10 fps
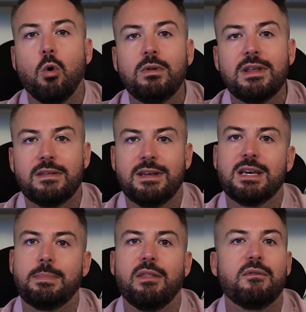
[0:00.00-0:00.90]
only think
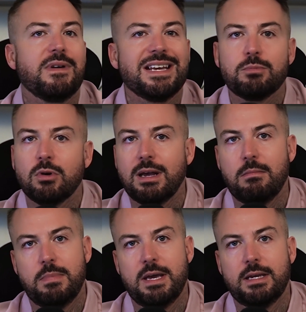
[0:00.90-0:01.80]
about the Facebook
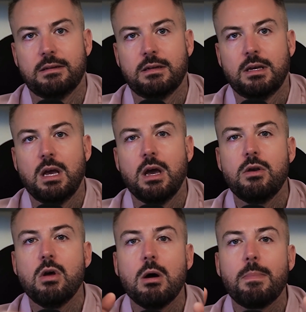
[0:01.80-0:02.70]
campaign and
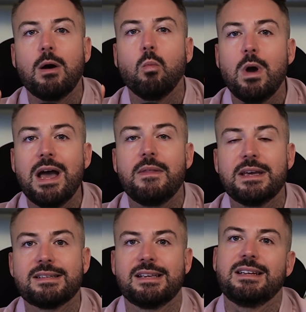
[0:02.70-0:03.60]
not about where they
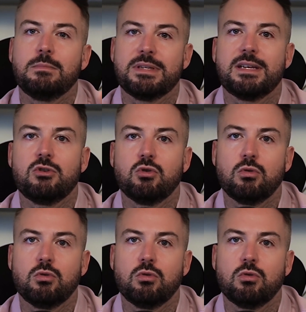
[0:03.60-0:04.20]
are sending potential